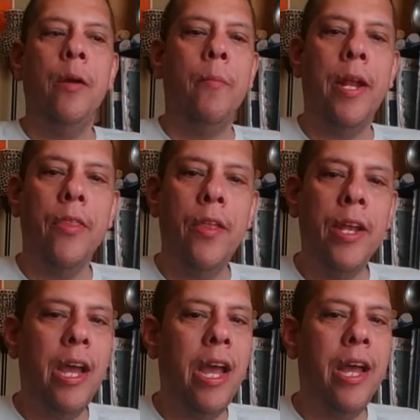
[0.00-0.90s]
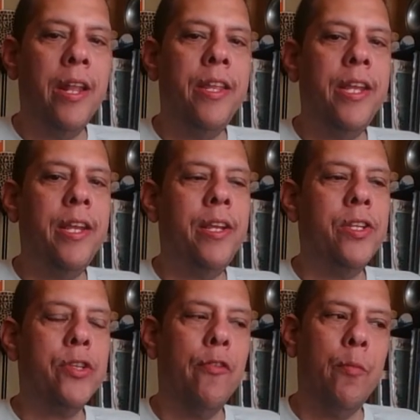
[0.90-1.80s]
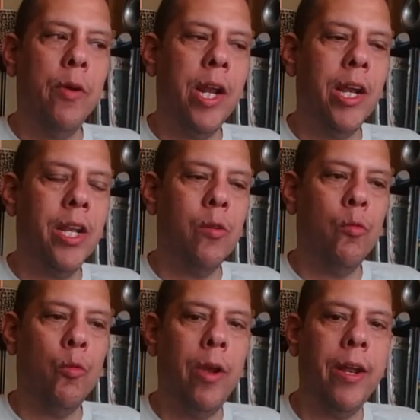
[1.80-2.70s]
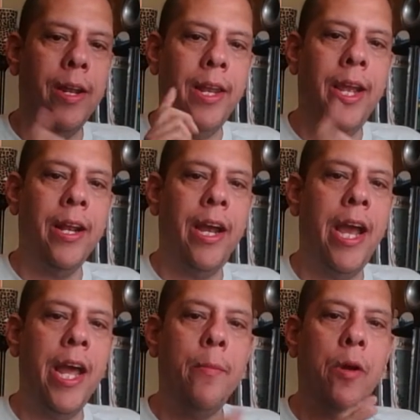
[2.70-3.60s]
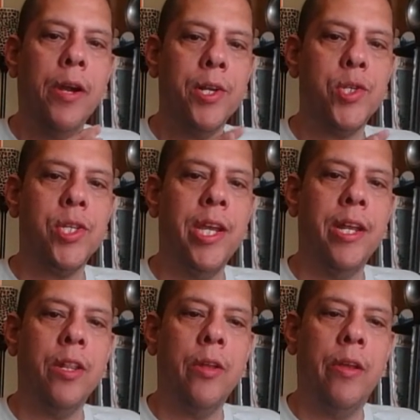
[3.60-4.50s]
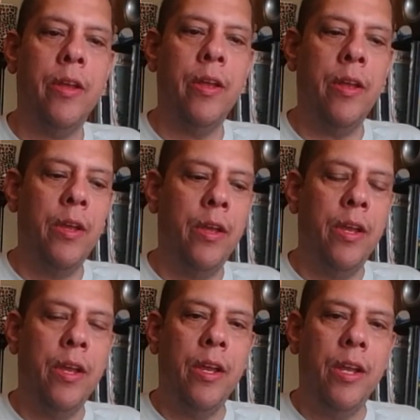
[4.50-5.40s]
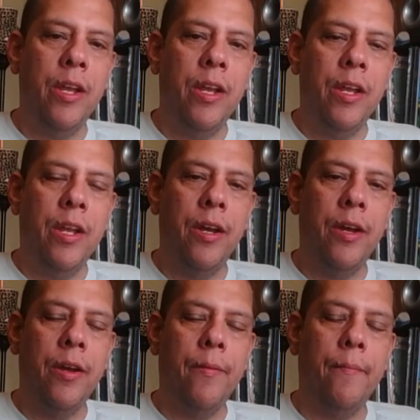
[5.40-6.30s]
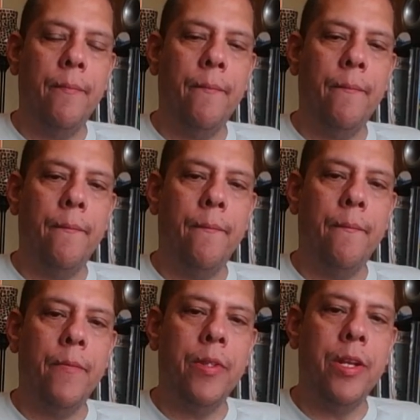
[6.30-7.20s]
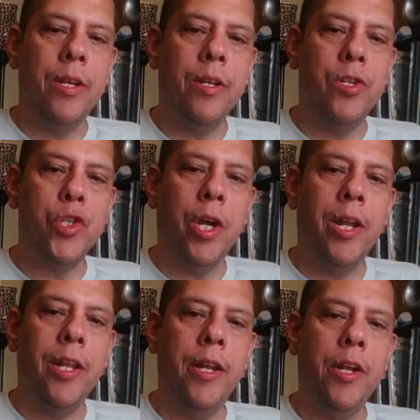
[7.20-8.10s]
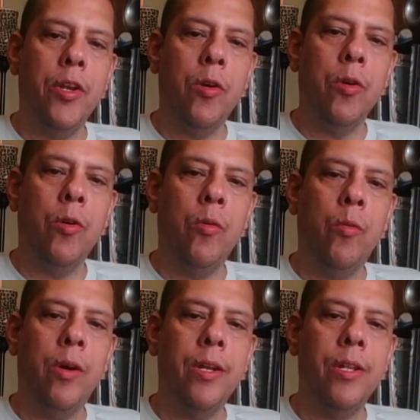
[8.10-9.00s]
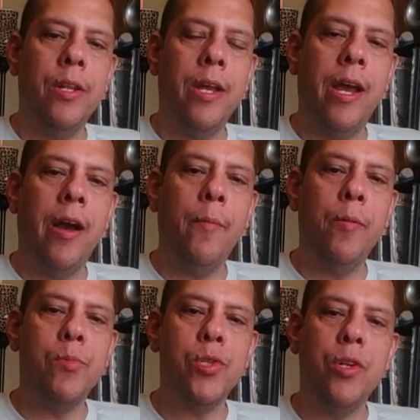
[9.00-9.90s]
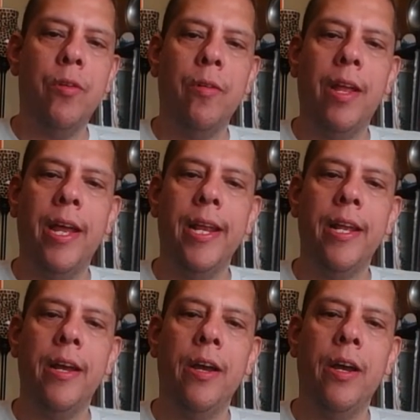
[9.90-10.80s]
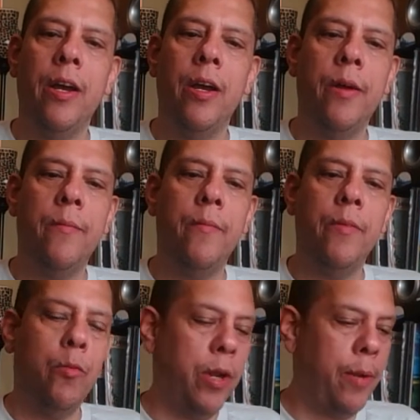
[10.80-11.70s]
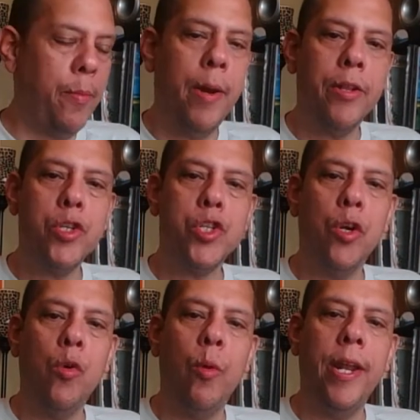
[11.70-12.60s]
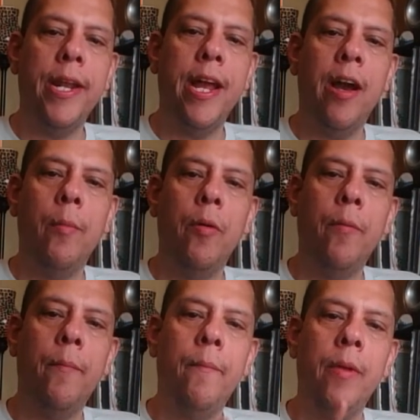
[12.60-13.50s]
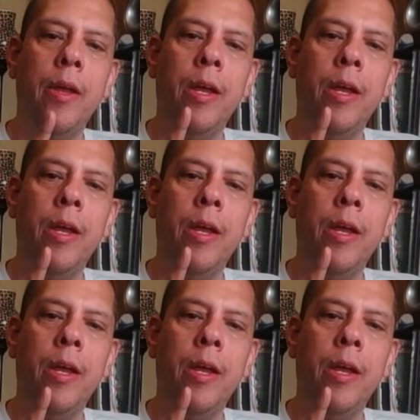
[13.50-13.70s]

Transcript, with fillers: But I think I had these, from what I recollect, I had them on cassette. The um, the John Lennon Yoko Ono albums, you know, like uh, the one I'm about to show, wedding album,